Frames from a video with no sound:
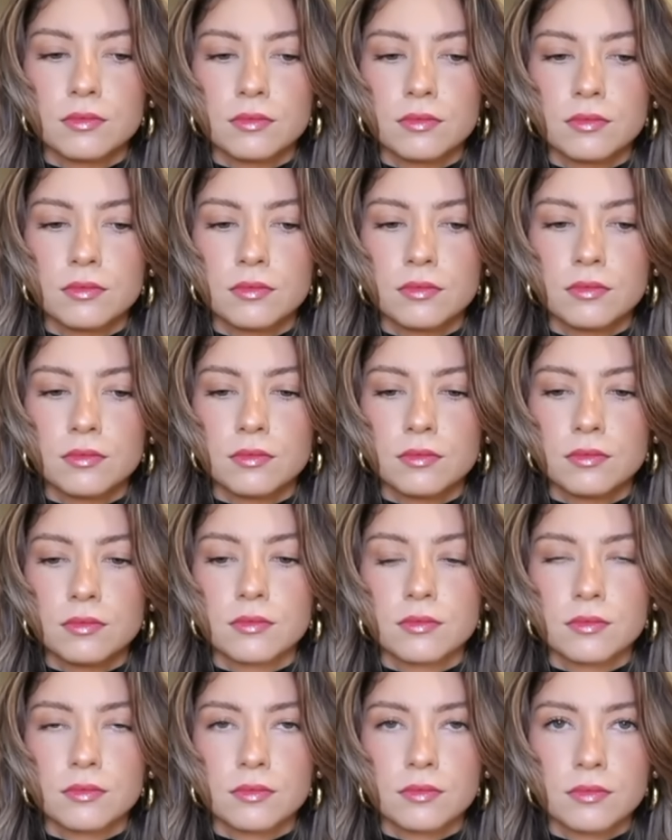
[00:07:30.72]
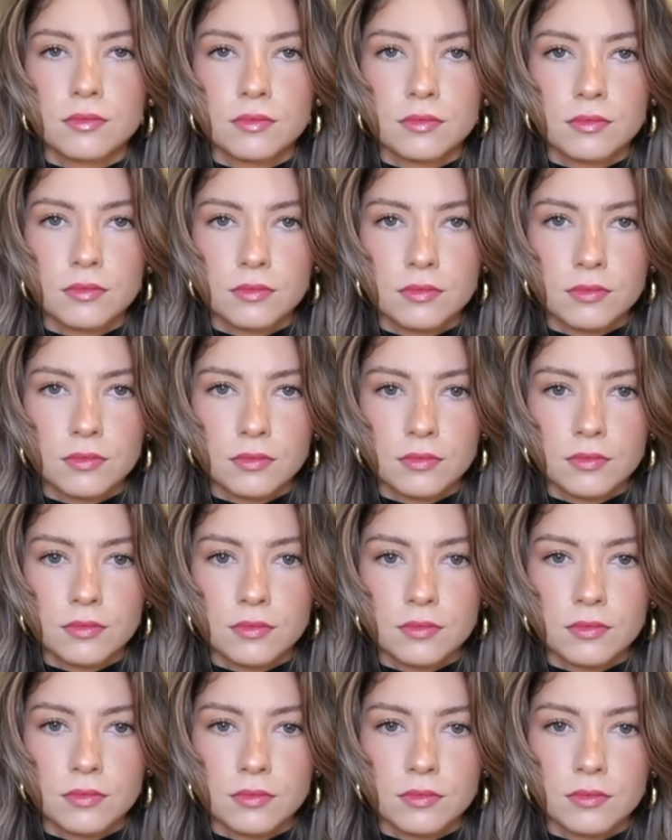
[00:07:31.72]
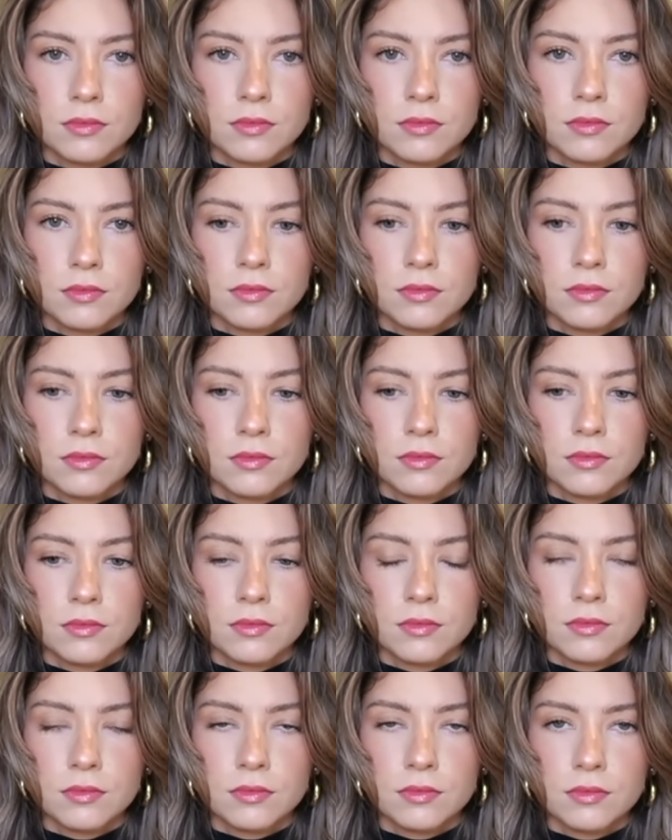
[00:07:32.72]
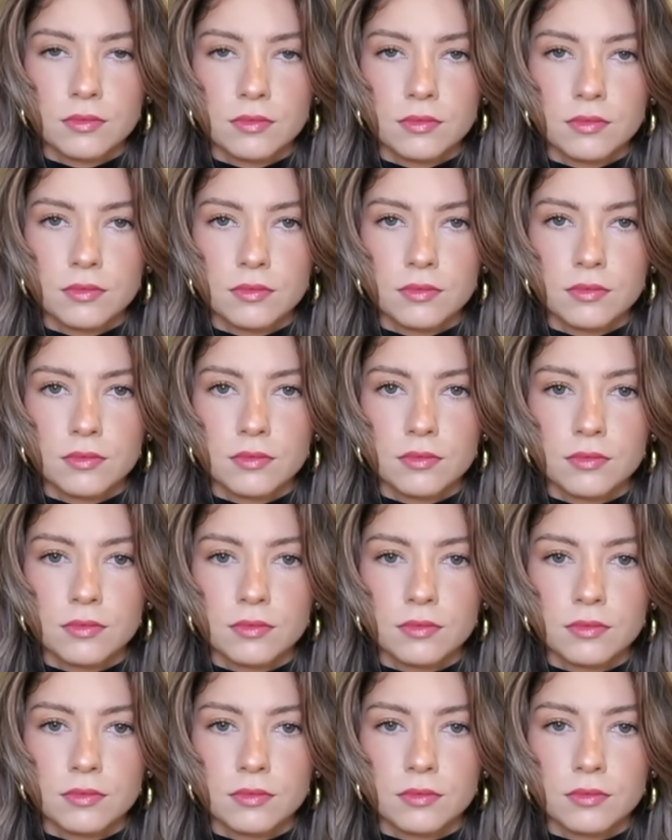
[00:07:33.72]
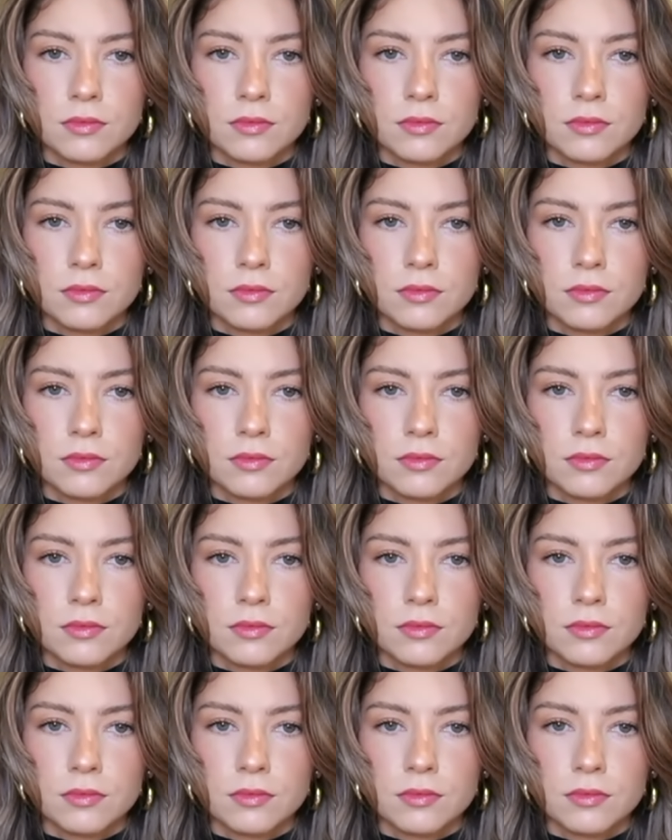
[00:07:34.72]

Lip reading: The person shown says nothing.